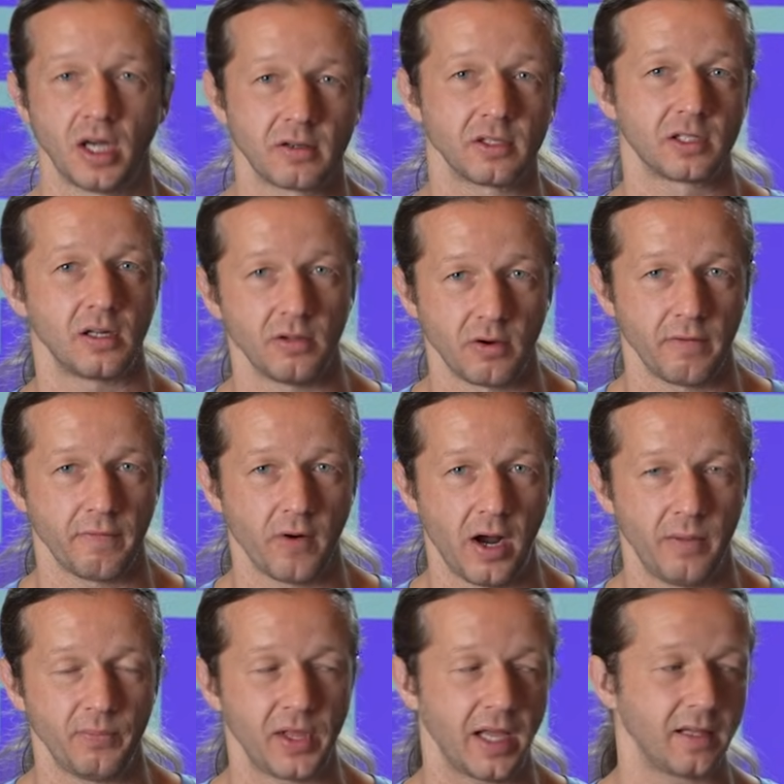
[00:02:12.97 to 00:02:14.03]
others to learn
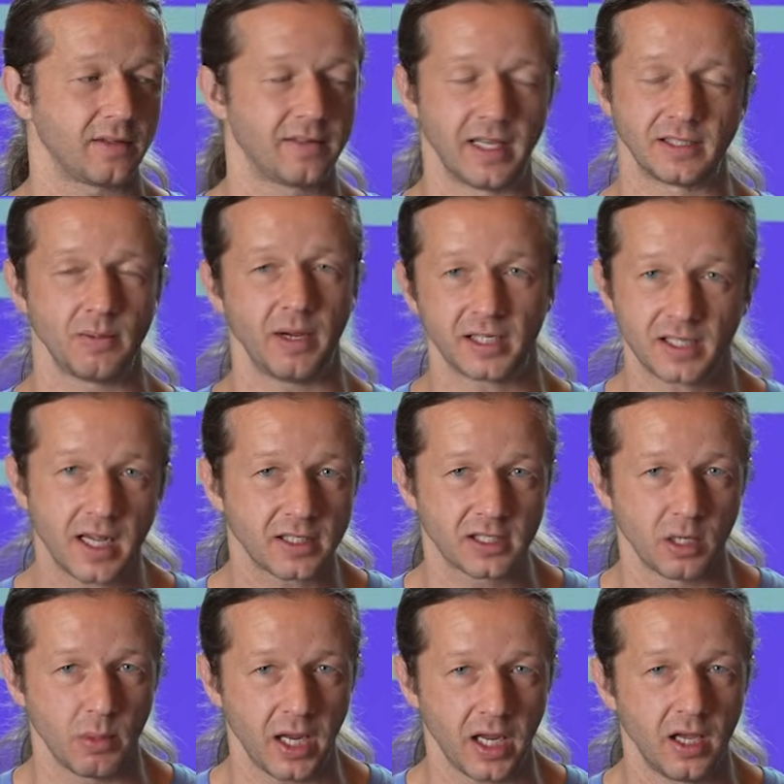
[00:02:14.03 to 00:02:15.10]
from. That doesn't make sense
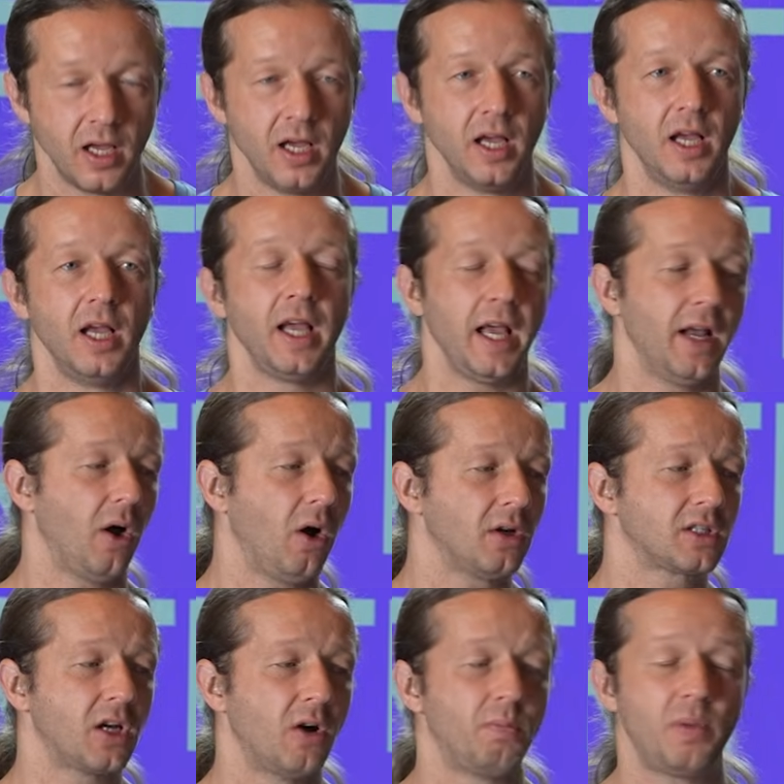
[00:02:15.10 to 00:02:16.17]
to me. And
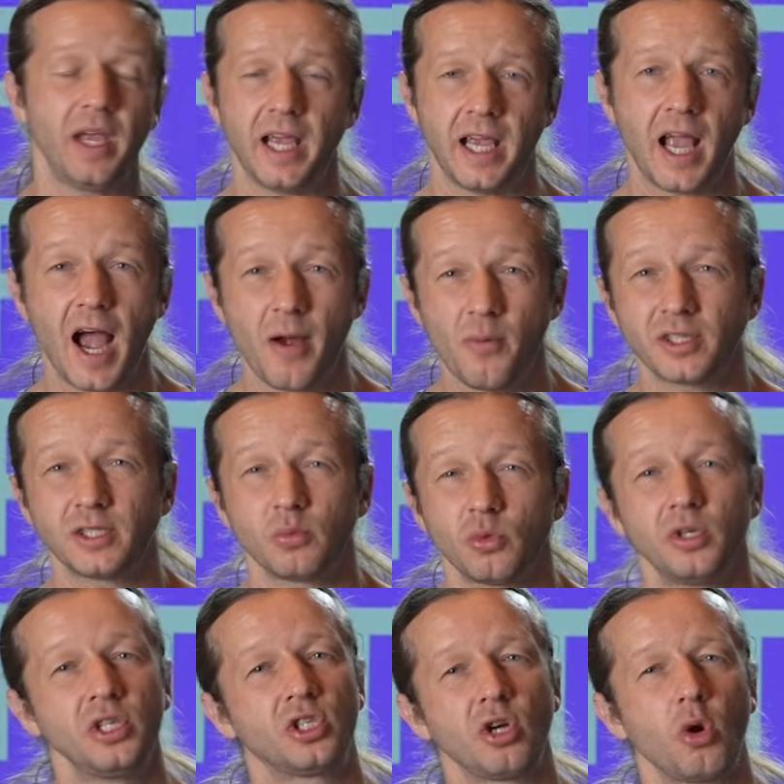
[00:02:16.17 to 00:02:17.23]
also B, I wasn't
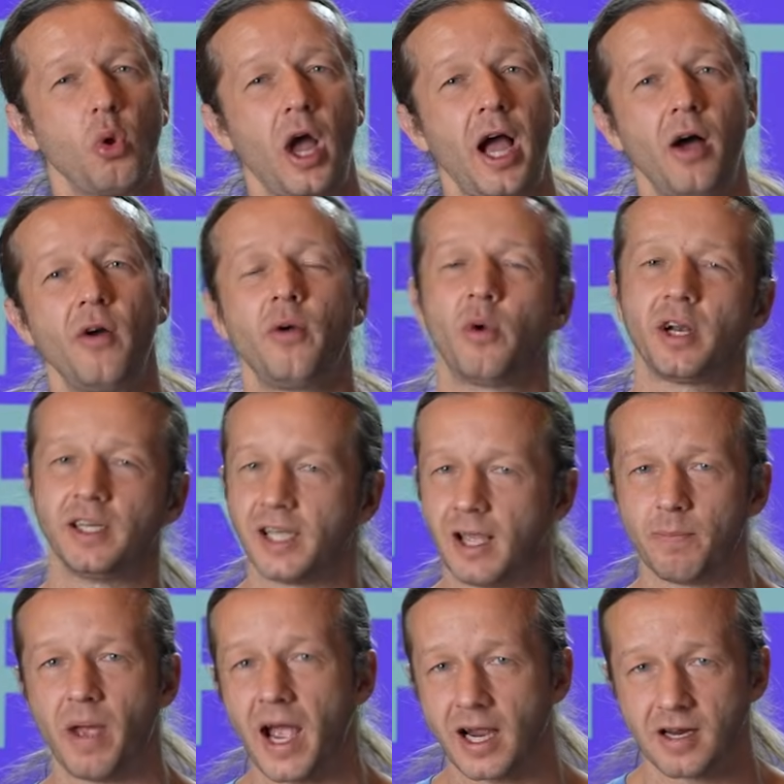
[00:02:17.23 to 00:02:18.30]
really sure how I wanted to
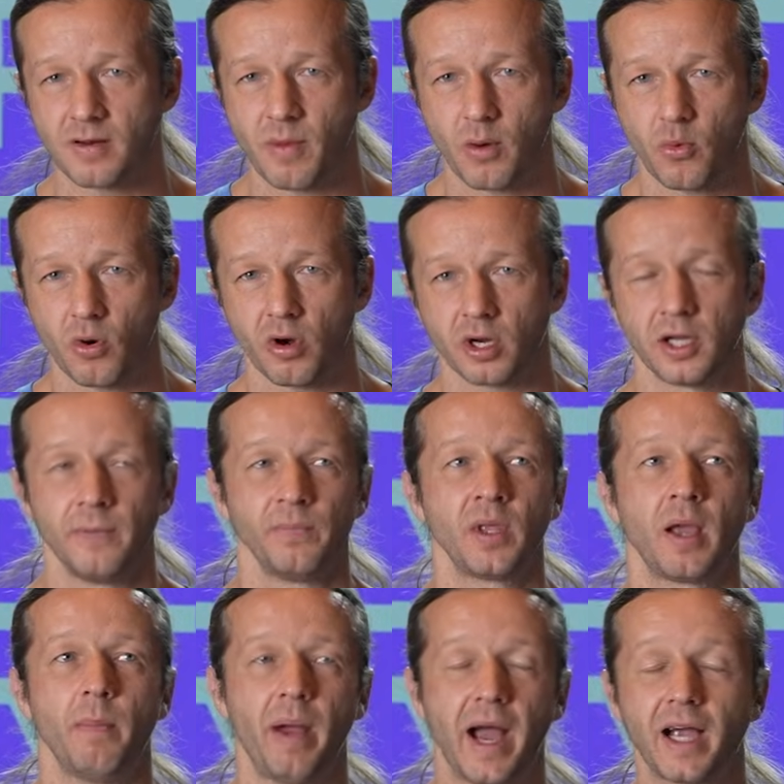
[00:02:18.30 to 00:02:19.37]
get back into my work.
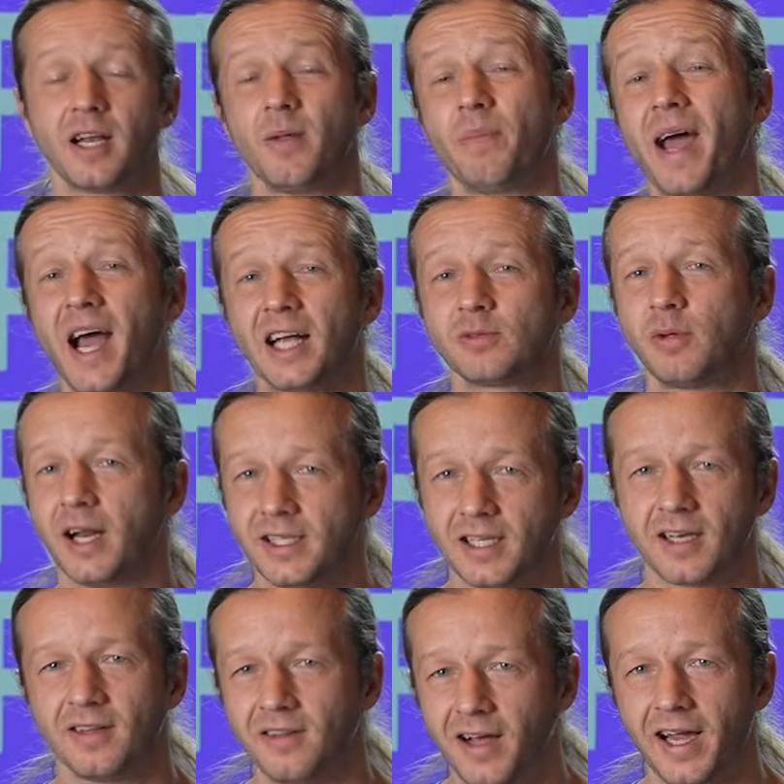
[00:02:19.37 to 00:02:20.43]
Back in the past when I
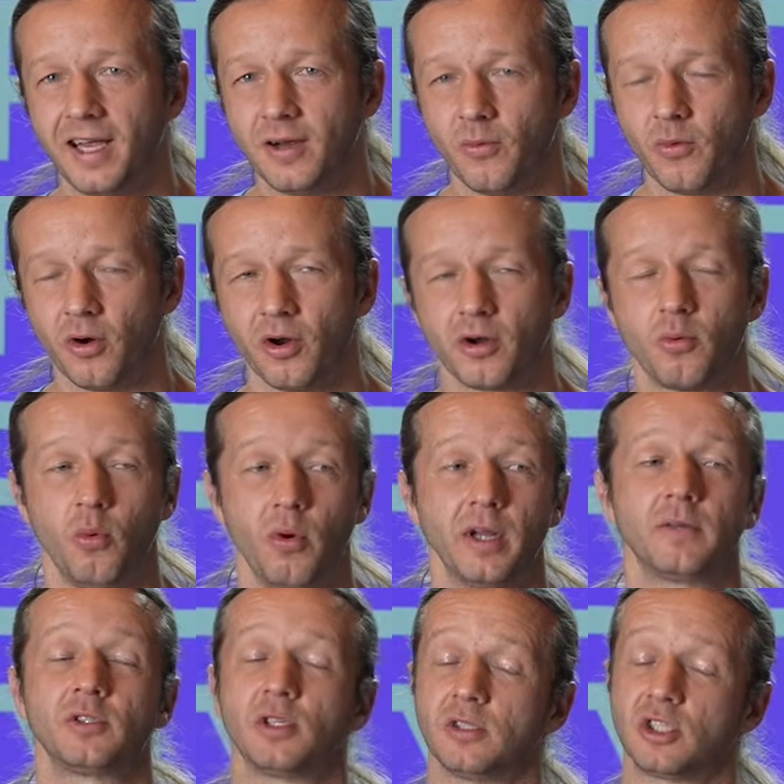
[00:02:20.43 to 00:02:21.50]
did client work,
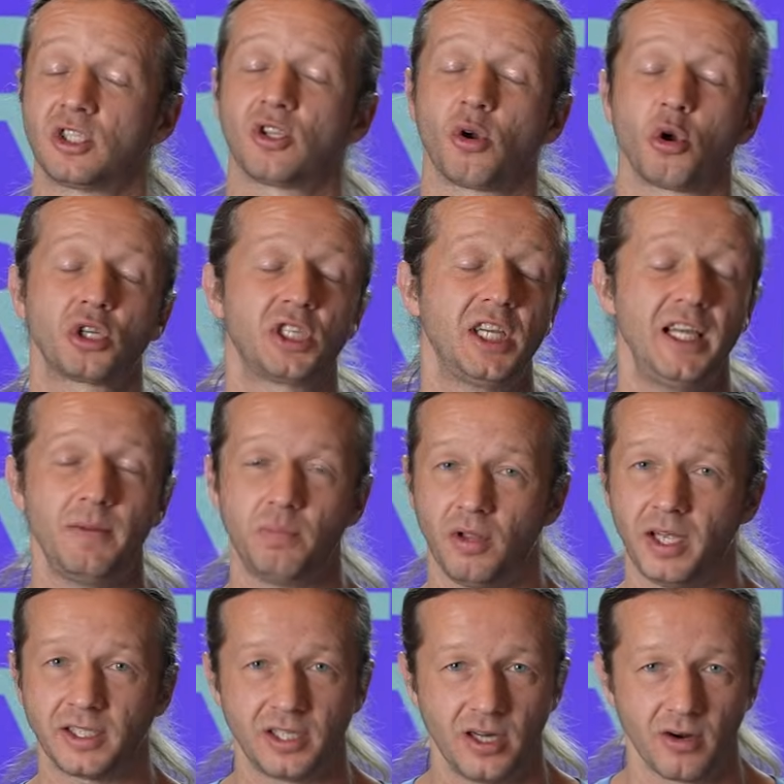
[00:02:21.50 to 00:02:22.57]
which is thirteen
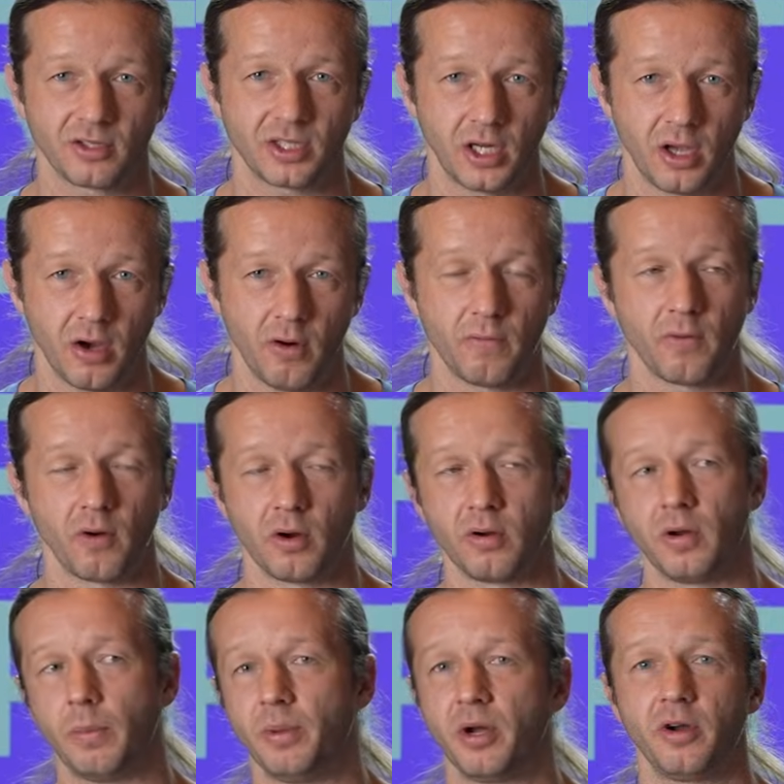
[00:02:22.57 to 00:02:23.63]
plus years ago for
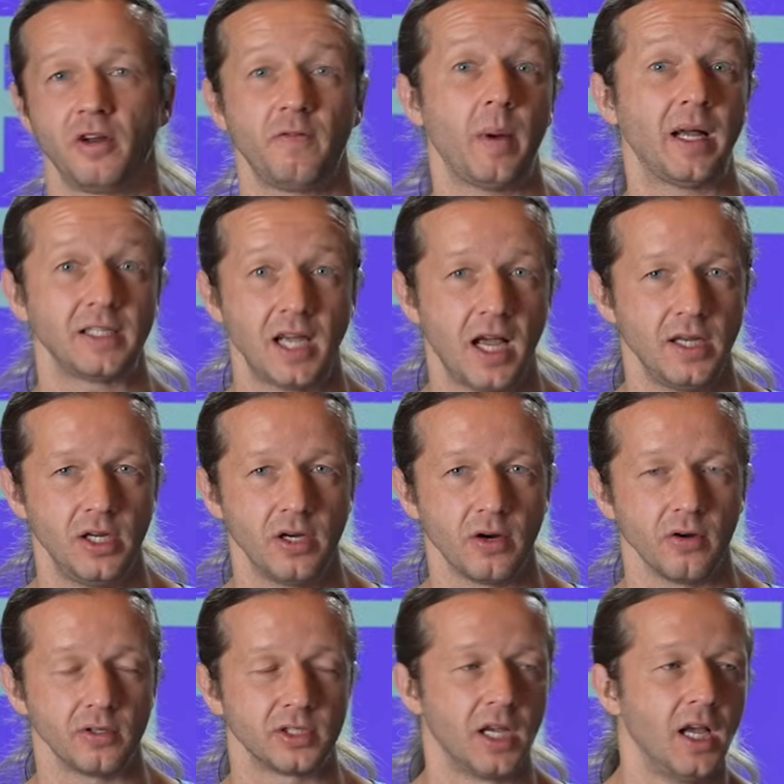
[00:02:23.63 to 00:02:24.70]
a period of about ten
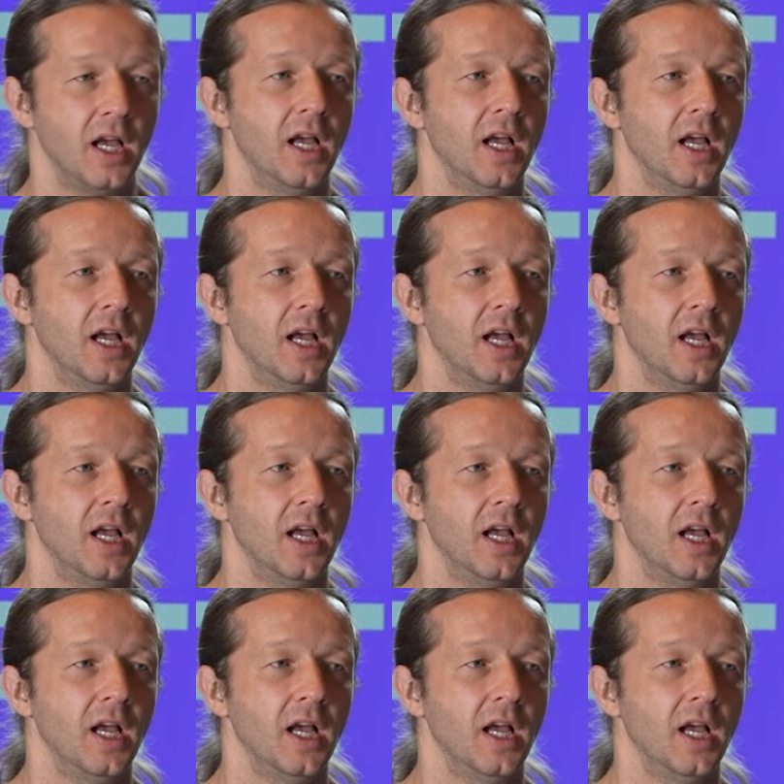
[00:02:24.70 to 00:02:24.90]
years,